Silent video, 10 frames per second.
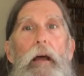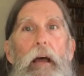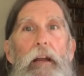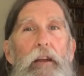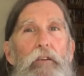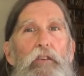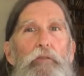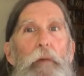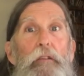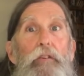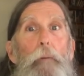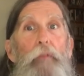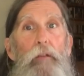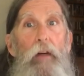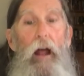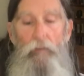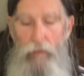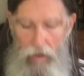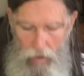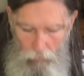And it has just been something that I've
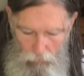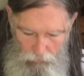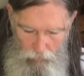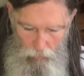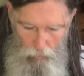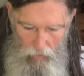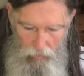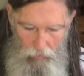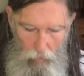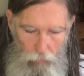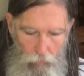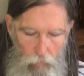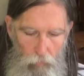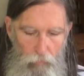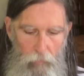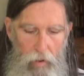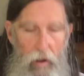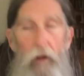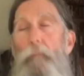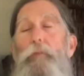been able to uh, go through
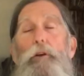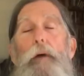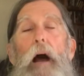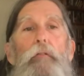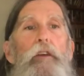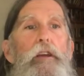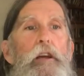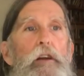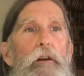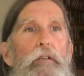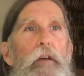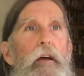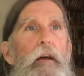um, throughout the years.